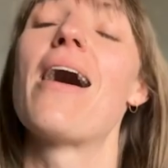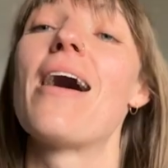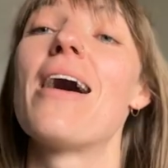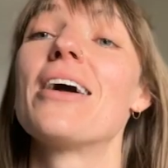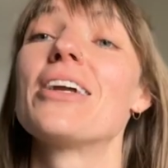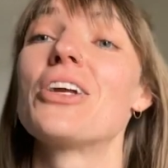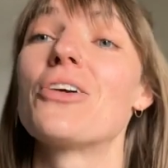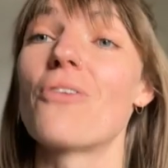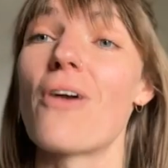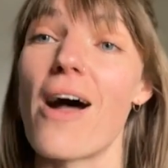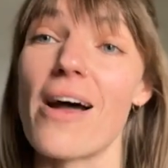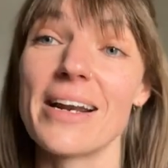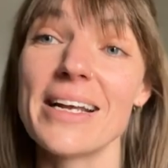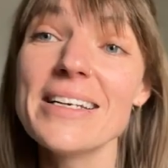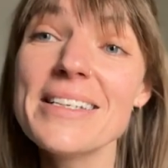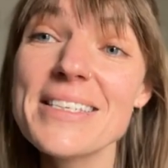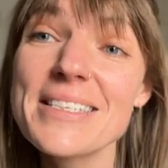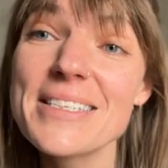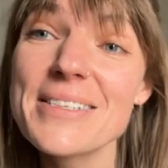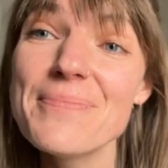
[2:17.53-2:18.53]

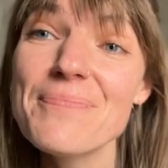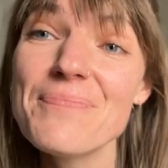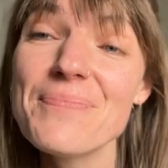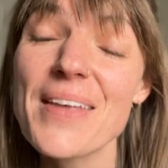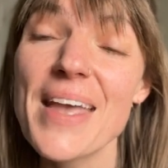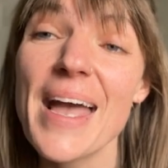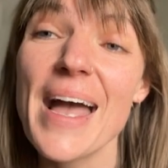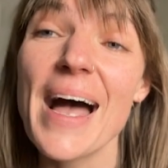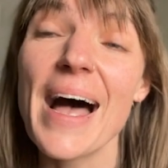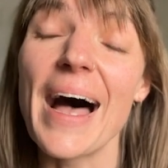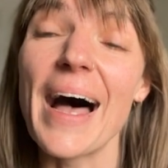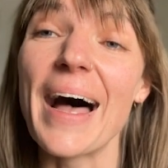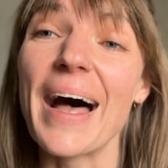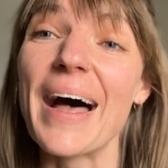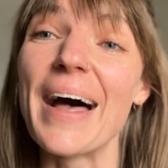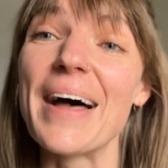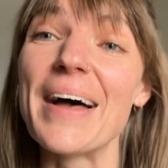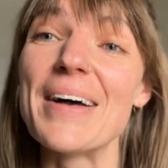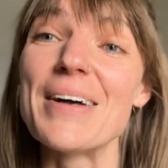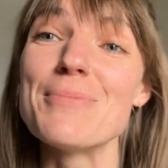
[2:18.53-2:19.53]
Uranus,
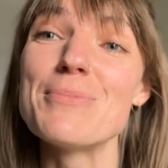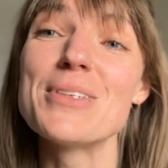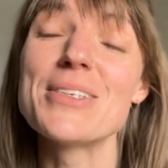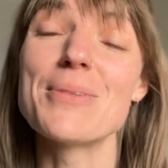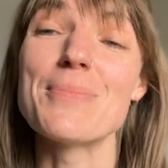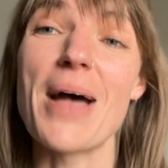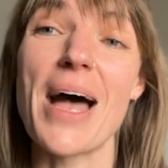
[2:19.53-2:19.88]
some